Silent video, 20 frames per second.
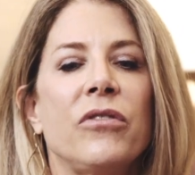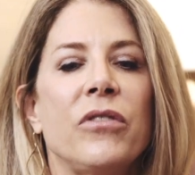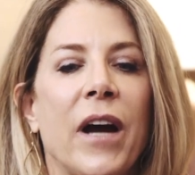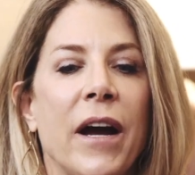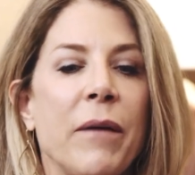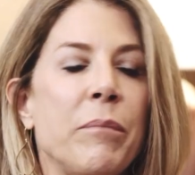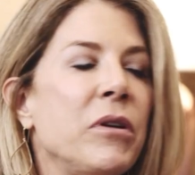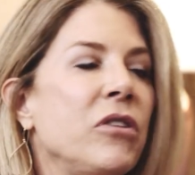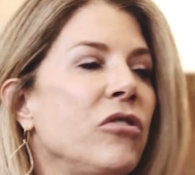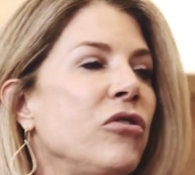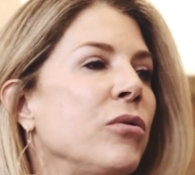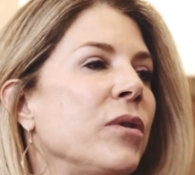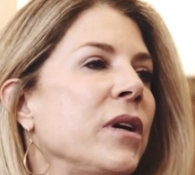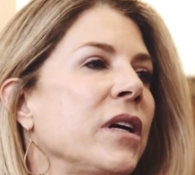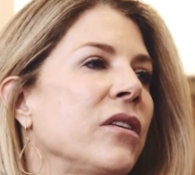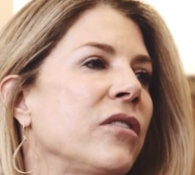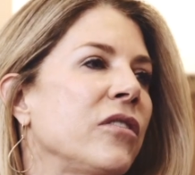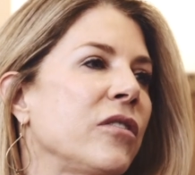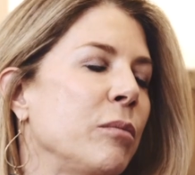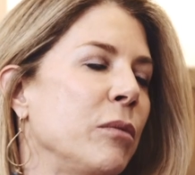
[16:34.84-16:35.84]
I've been
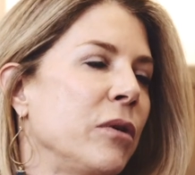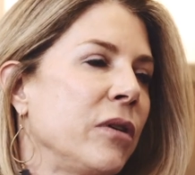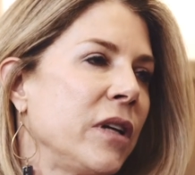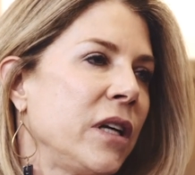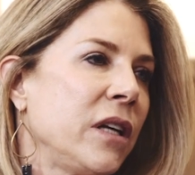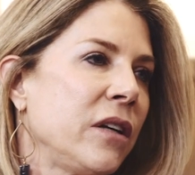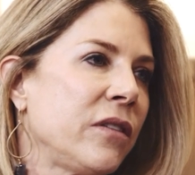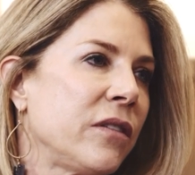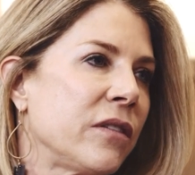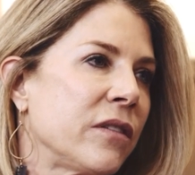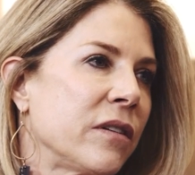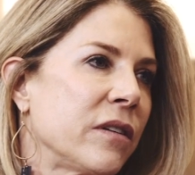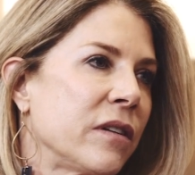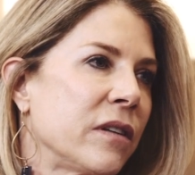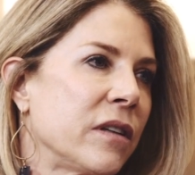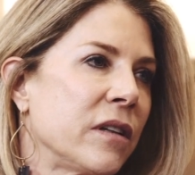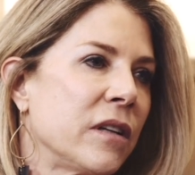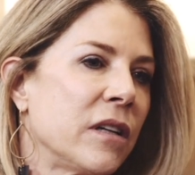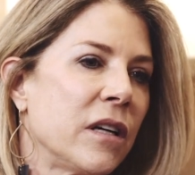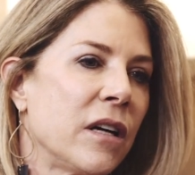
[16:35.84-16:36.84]
doing smoothies
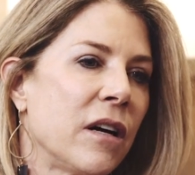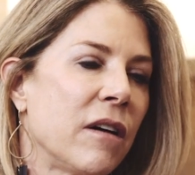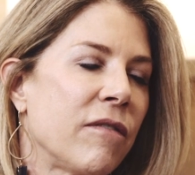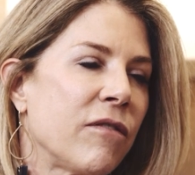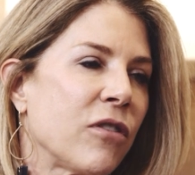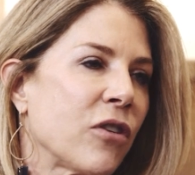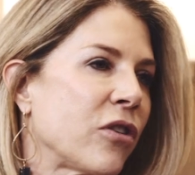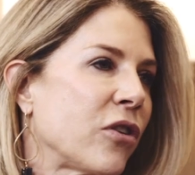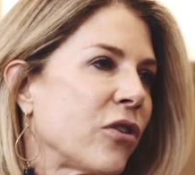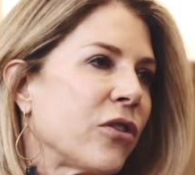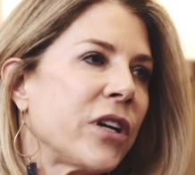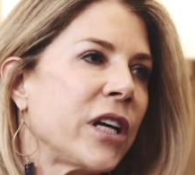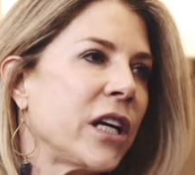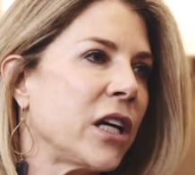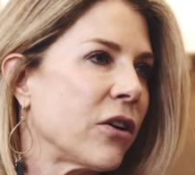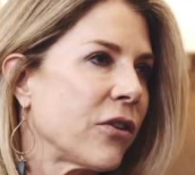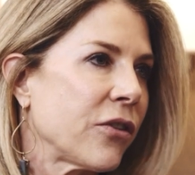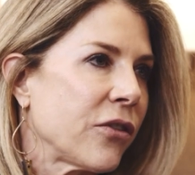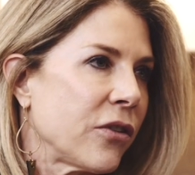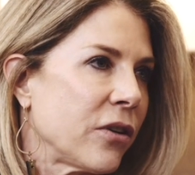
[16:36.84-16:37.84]
for 30
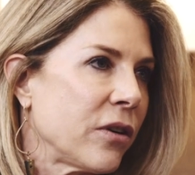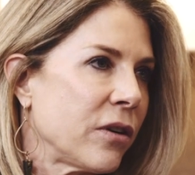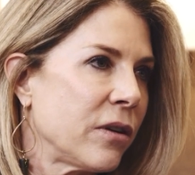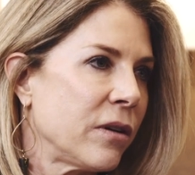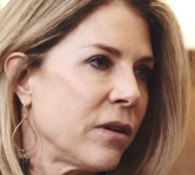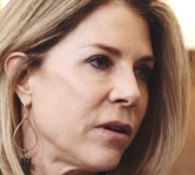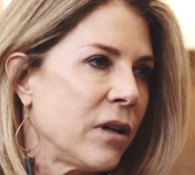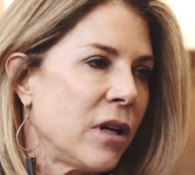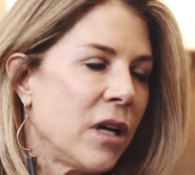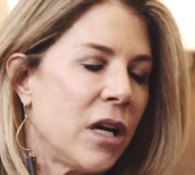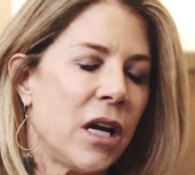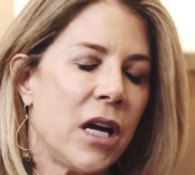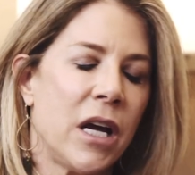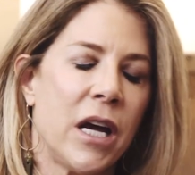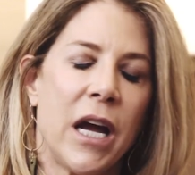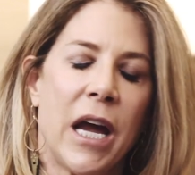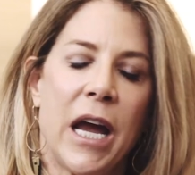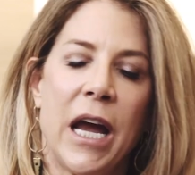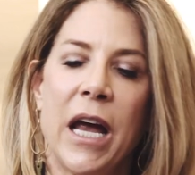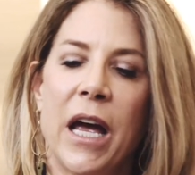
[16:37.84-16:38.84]
years.
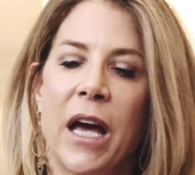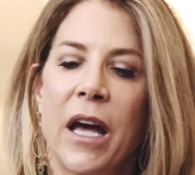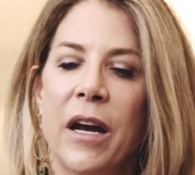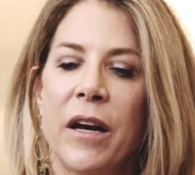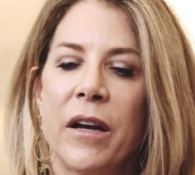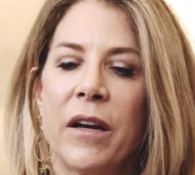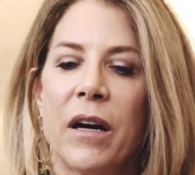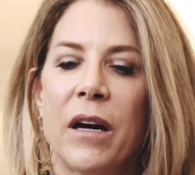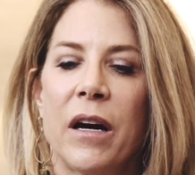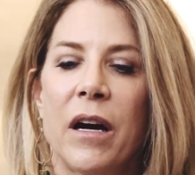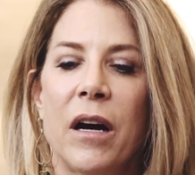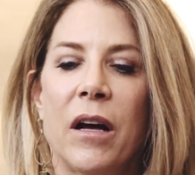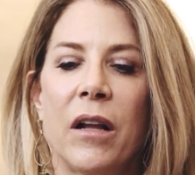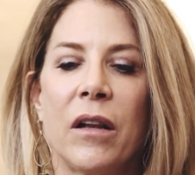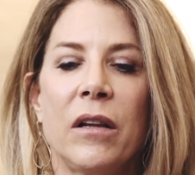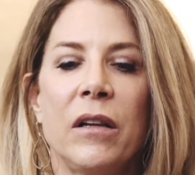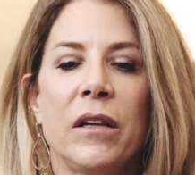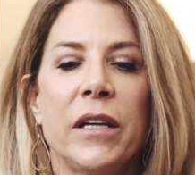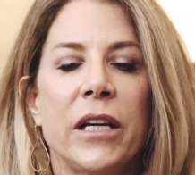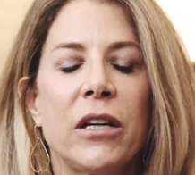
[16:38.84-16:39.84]
And
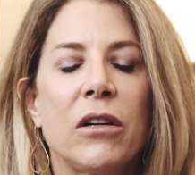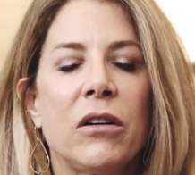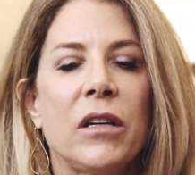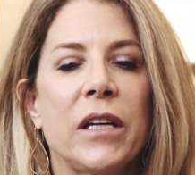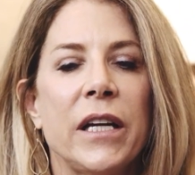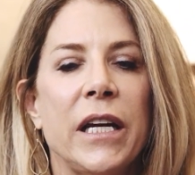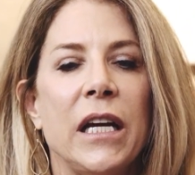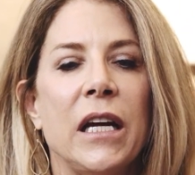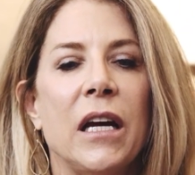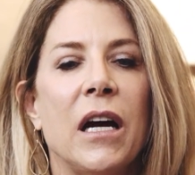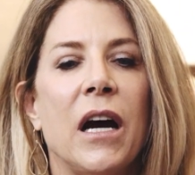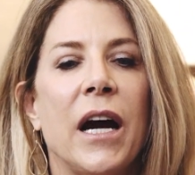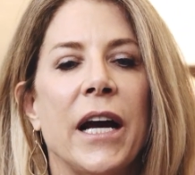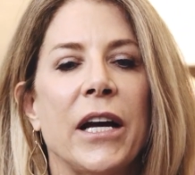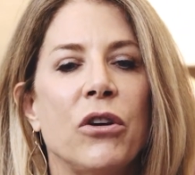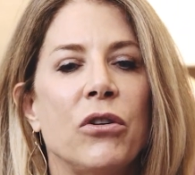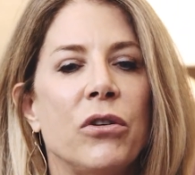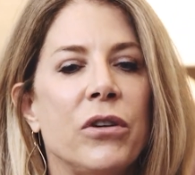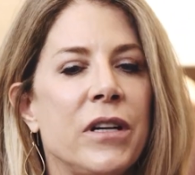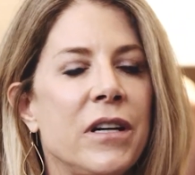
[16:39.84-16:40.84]
literally, I
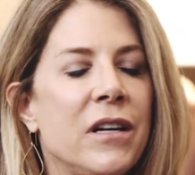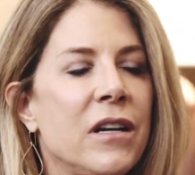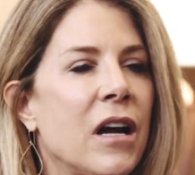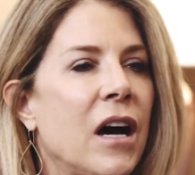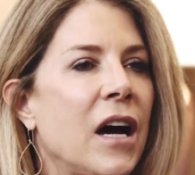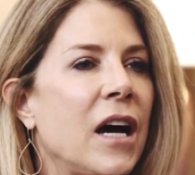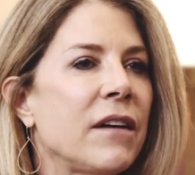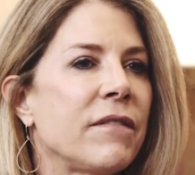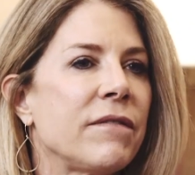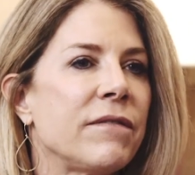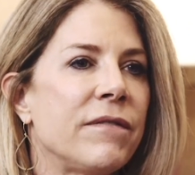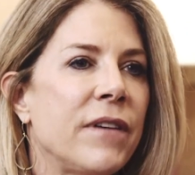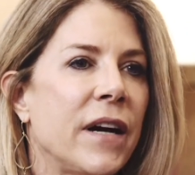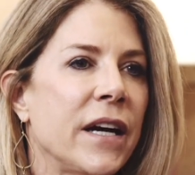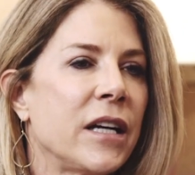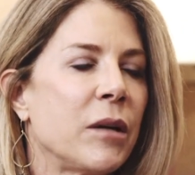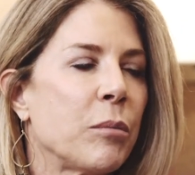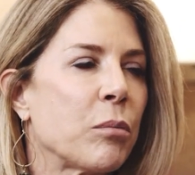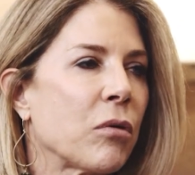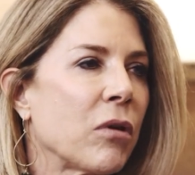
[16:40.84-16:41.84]
could not
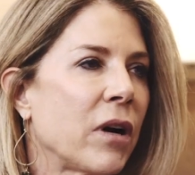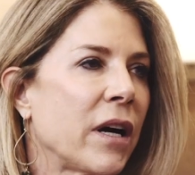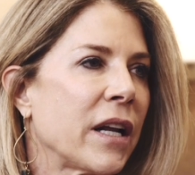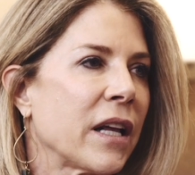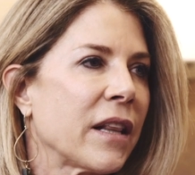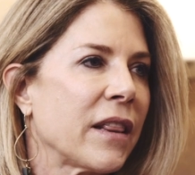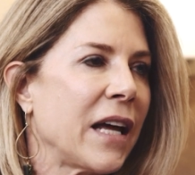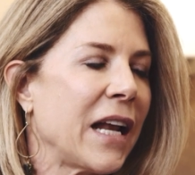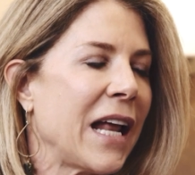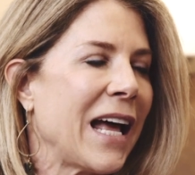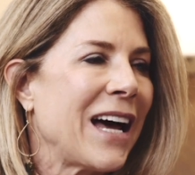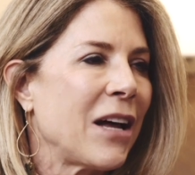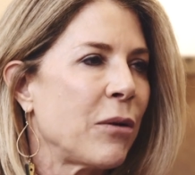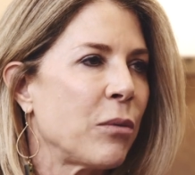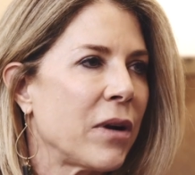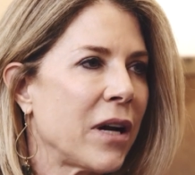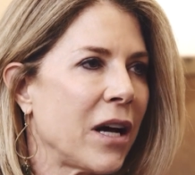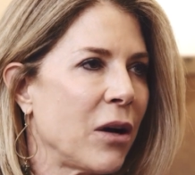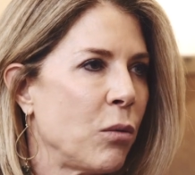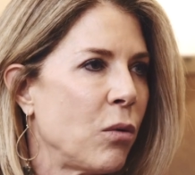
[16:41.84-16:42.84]
find a product that had
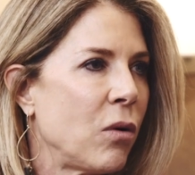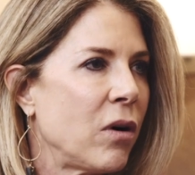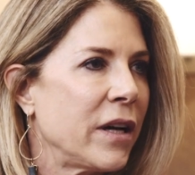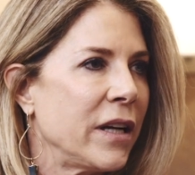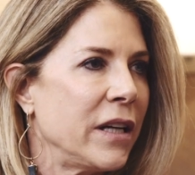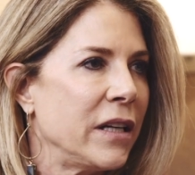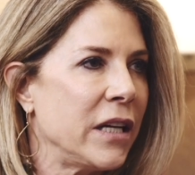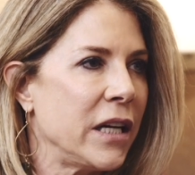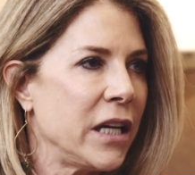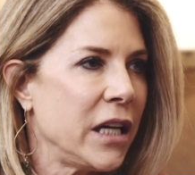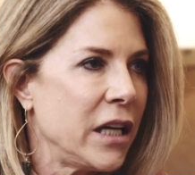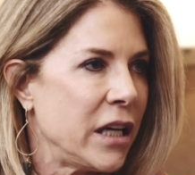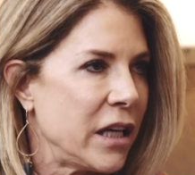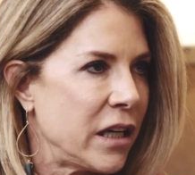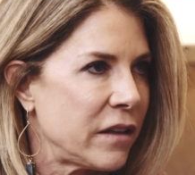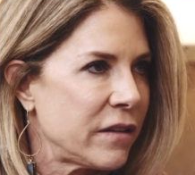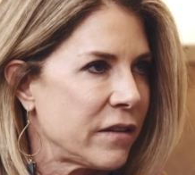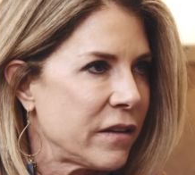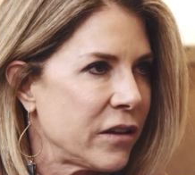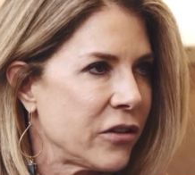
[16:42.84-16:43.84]
what I wanted in
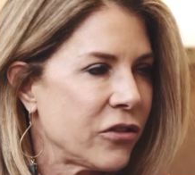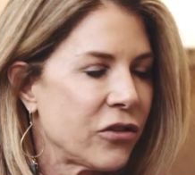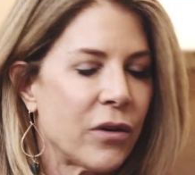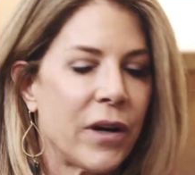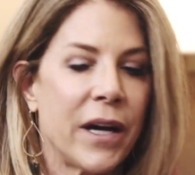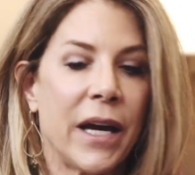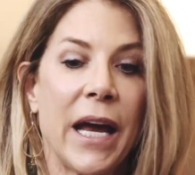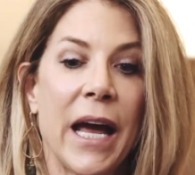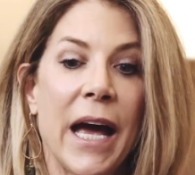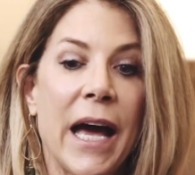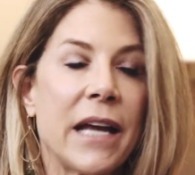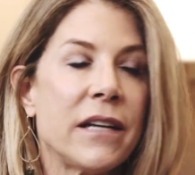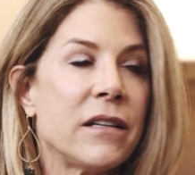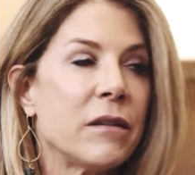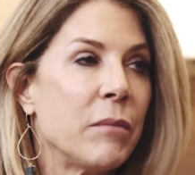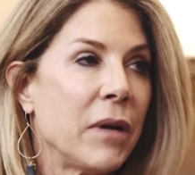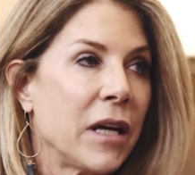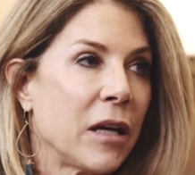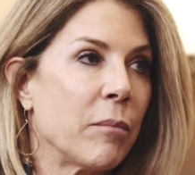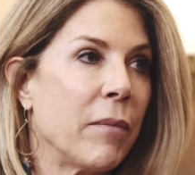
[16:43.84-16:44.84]
it. So I had to
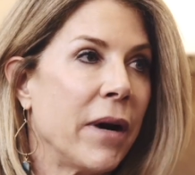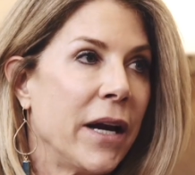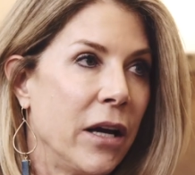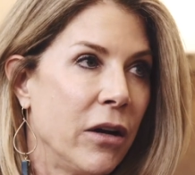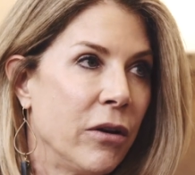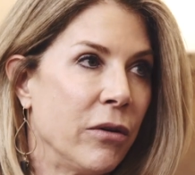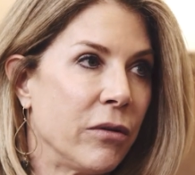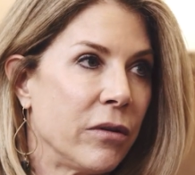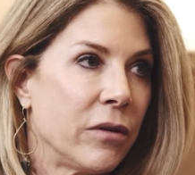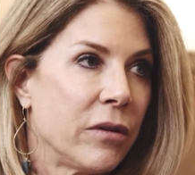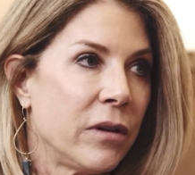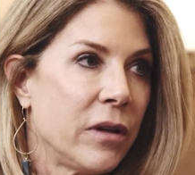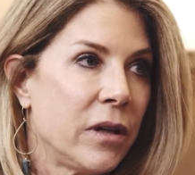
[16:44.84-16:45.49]
make my own